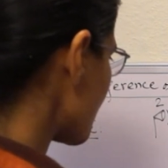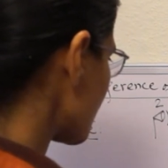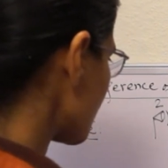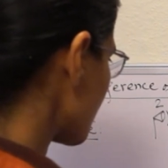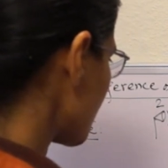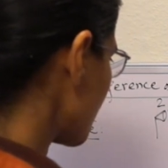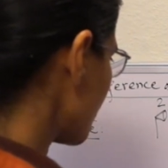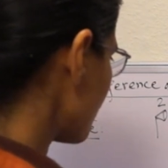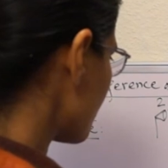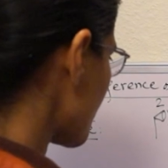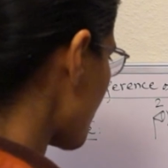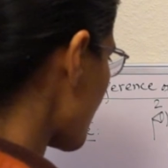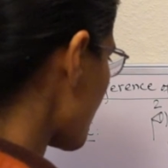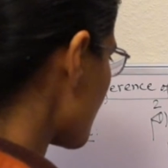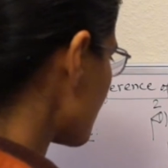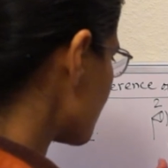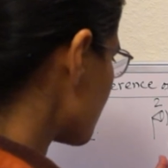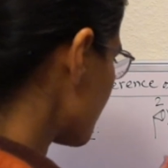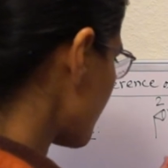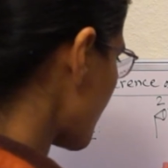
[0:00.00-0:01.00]

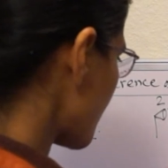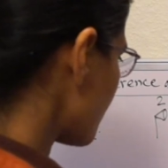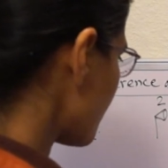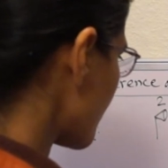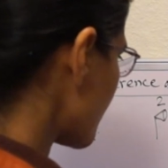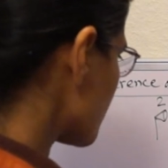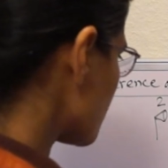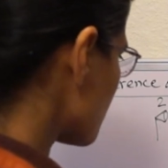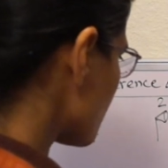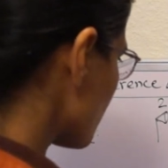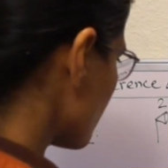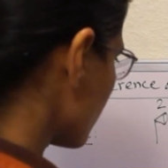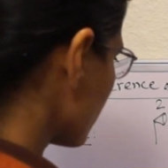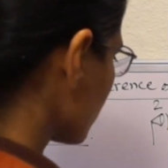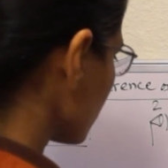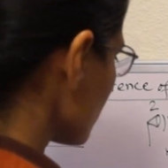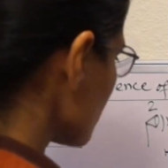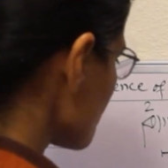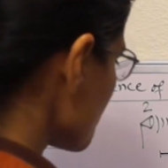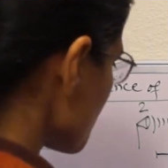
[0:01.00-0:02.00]
lambda divided by 2,
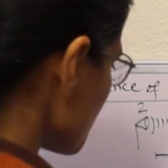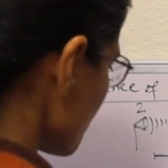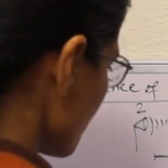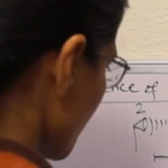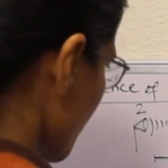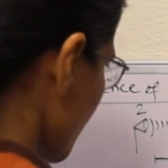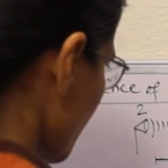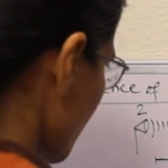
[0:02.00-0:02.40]
close to, okay,